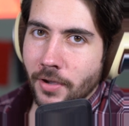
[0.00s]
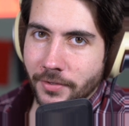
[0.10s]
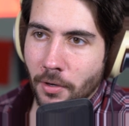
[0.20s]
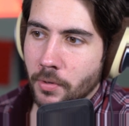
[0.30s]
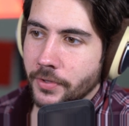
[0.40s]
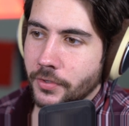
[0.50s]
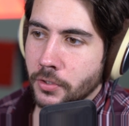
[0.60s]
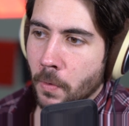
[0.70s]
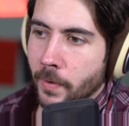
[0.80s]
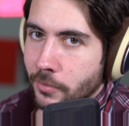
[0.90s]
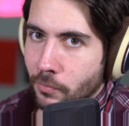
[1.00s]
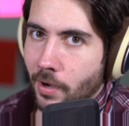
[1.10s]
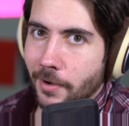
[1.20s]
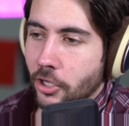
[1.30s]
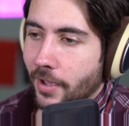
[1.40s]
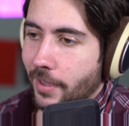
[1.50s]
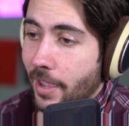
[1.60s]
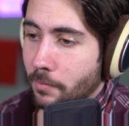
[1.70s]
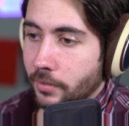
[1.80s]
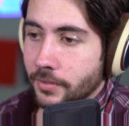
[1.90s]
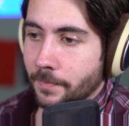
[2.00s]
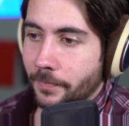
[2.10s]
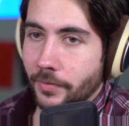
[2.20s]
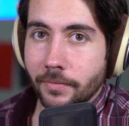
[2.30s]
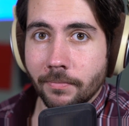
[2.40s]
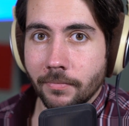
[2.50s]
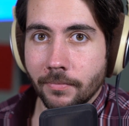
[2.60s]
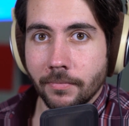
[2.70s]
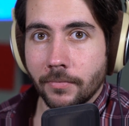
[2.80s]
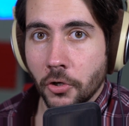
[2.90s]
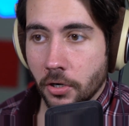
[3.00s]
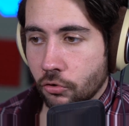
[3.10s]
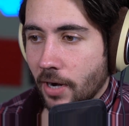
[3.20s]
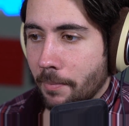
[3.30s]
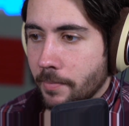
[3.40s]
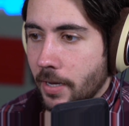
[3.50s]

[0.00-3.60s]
You guys know where this is going. That's right, C cannibalism. You're gonna trap them